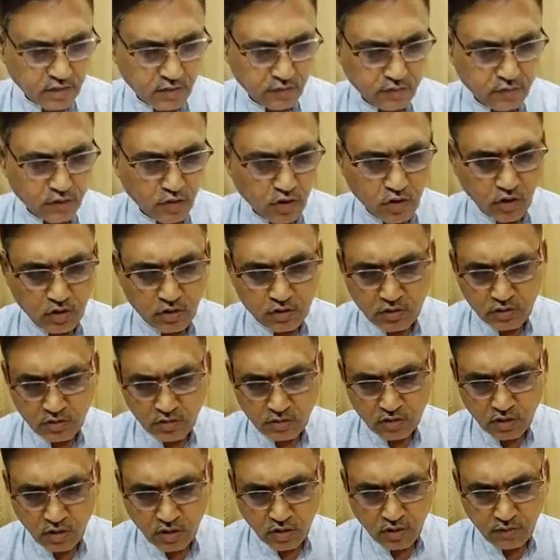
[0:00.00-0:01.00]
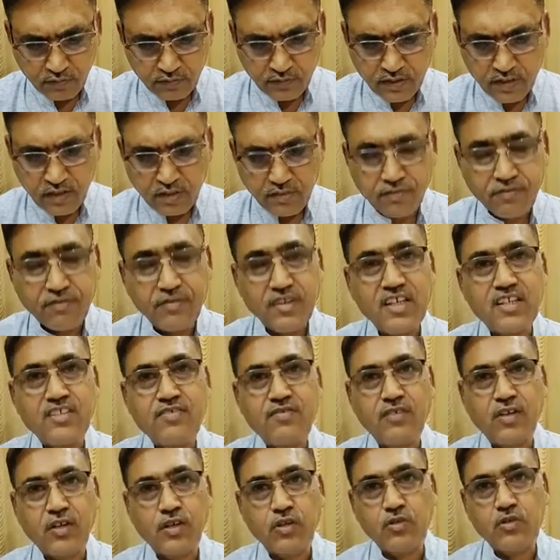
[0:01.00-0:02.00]
of God of their face
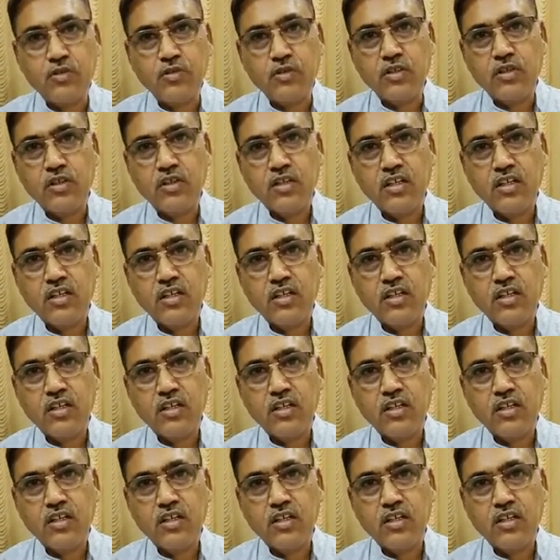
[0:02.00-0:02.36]
value.